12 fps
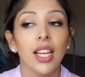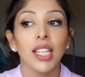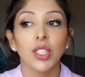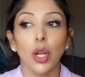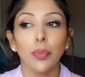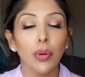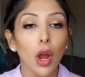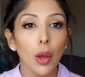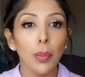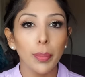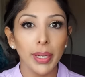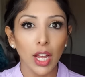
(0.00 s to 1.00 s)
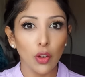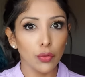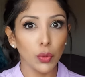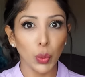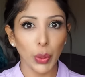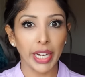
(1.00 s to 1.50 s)
So I'd probably
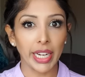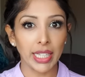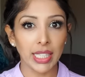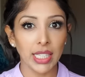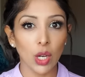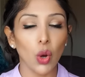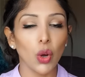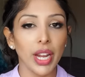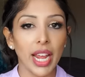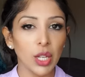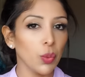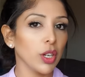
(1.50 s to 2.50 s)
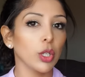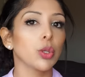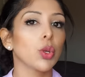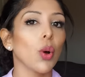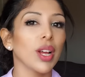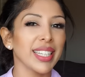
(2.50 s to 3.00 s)
avoid on anyone who's
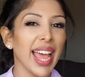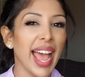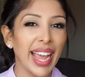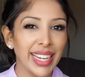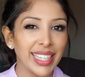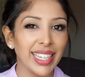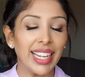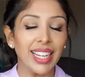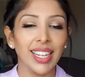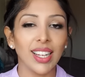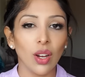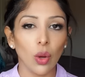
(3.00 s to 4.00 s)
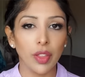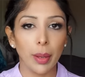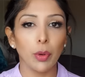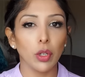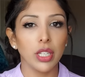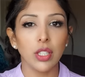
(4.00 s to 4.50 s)
got acne on their body,